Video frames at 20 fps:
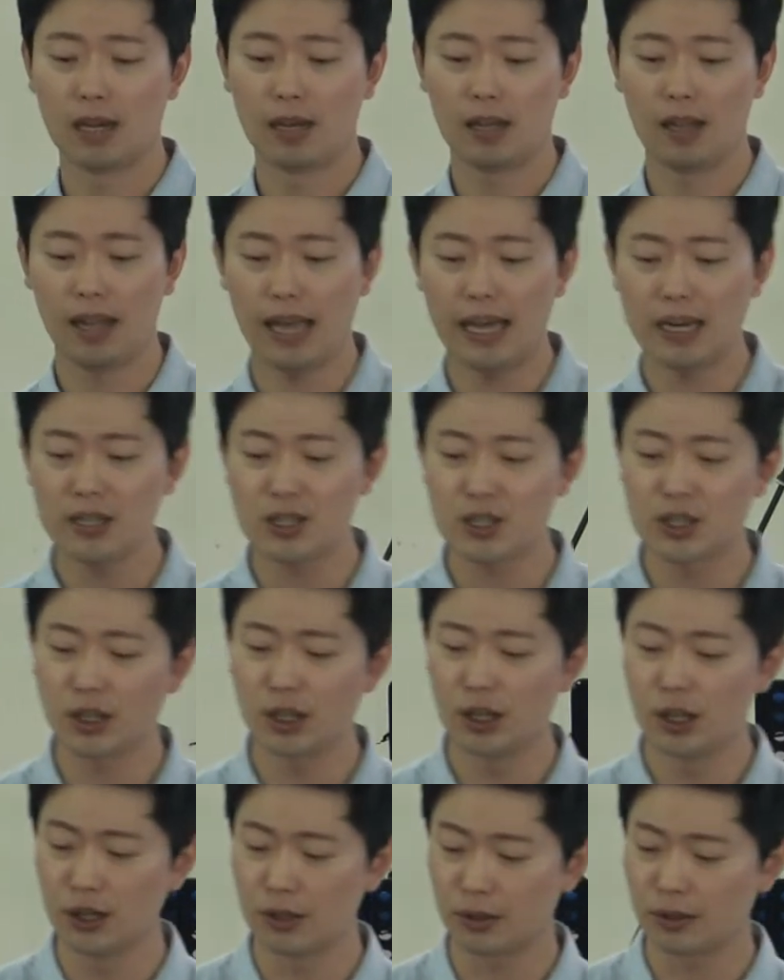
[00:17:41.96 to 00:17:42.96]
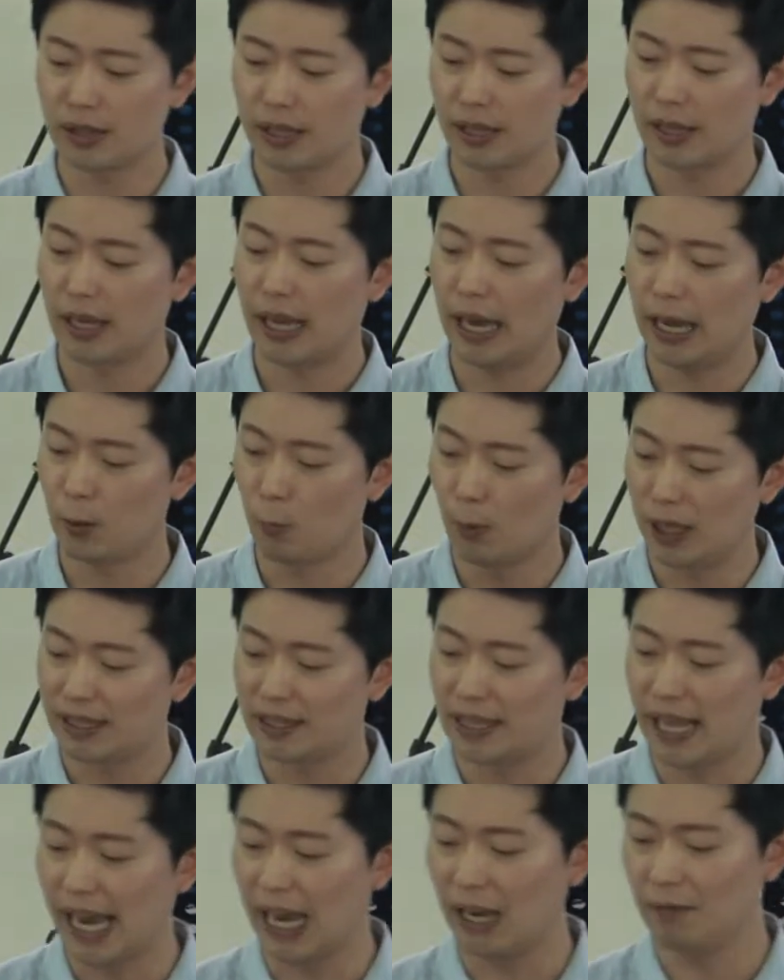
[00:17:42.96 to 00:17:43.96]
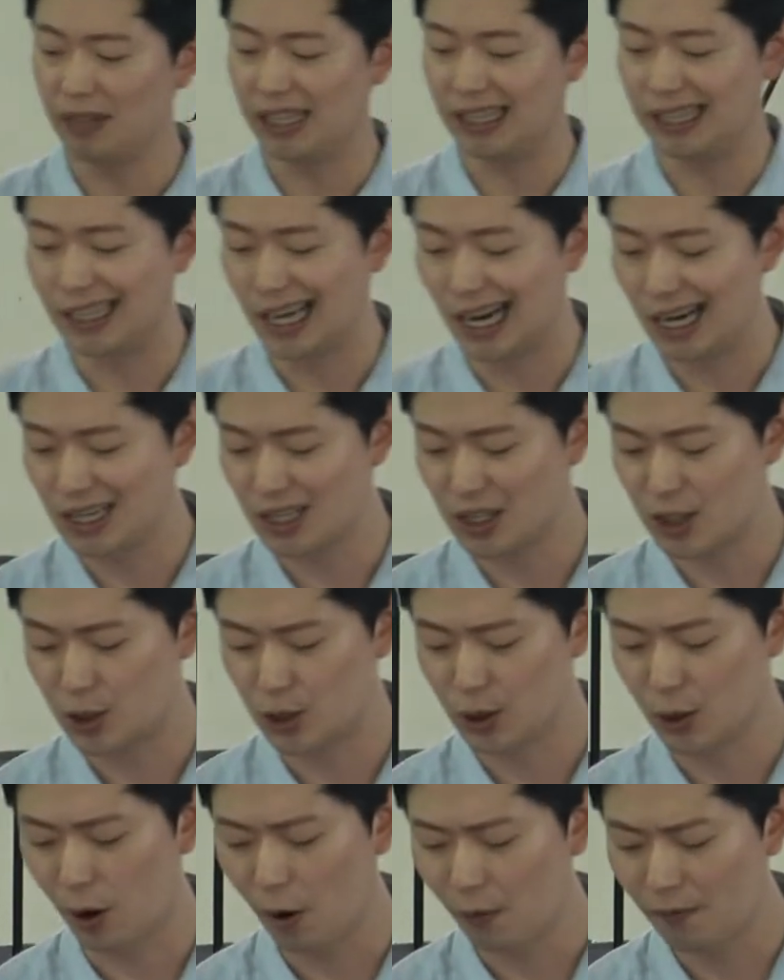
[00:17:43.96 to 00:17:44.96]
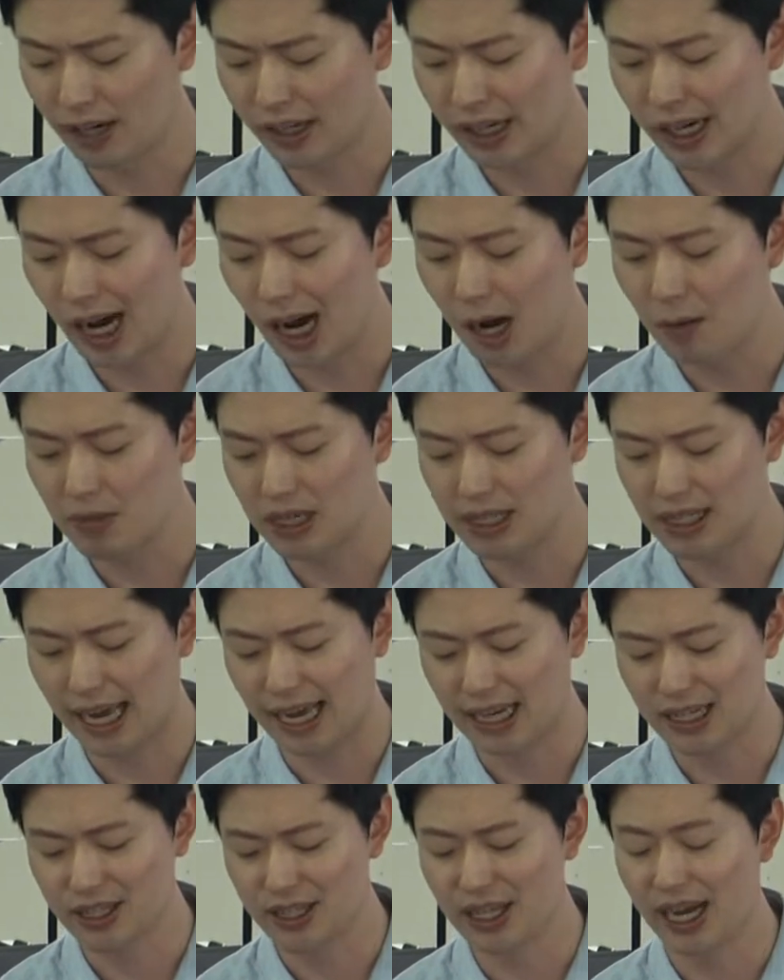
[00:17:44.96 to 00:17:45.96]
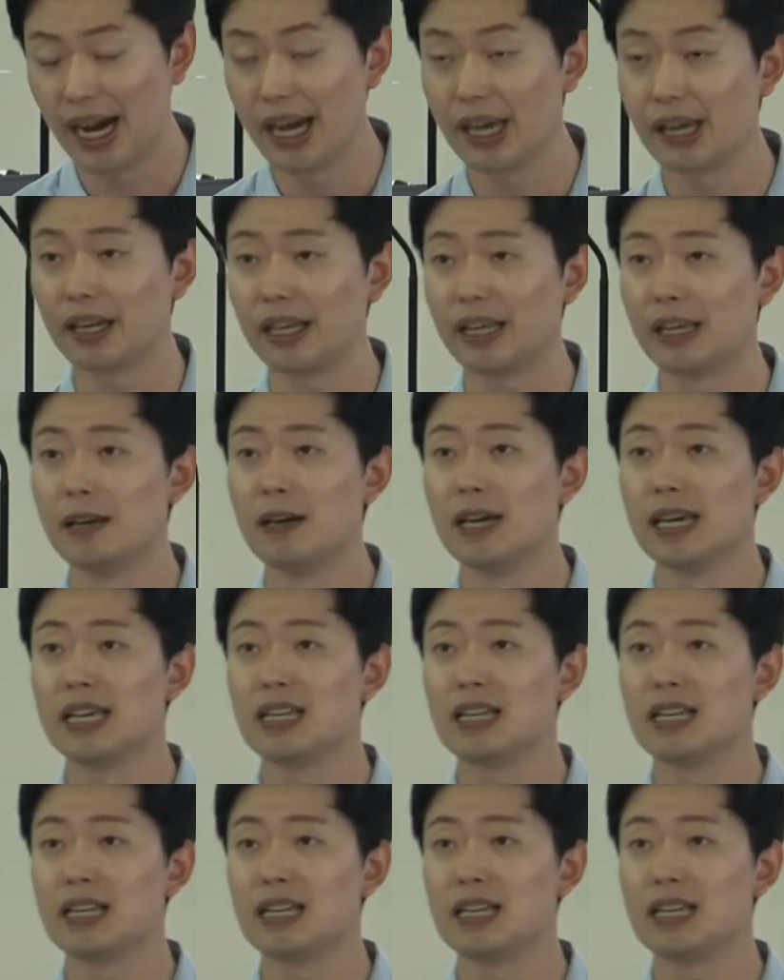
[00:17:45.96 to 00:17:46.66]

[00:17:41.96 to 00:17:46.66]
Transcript: Let us look at what David does to overcome his anxiety.